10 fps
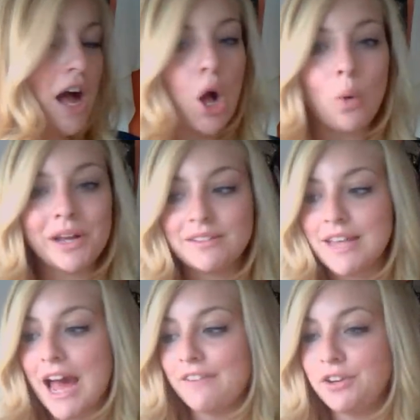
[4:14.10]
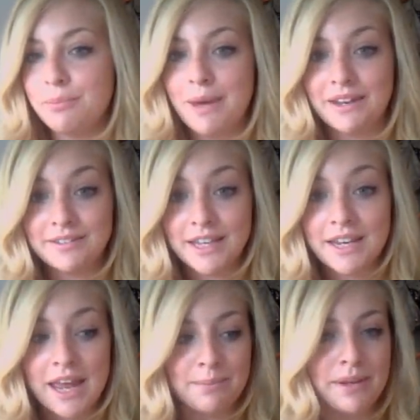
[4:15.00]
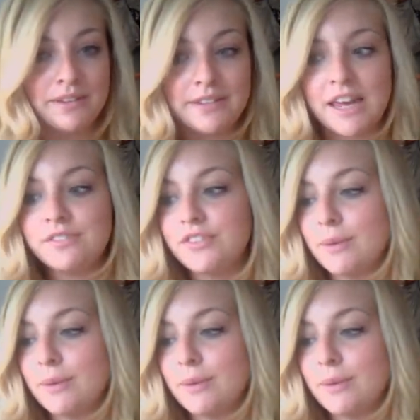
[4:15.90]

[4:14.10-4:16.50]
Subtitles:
always have your medicine and be safe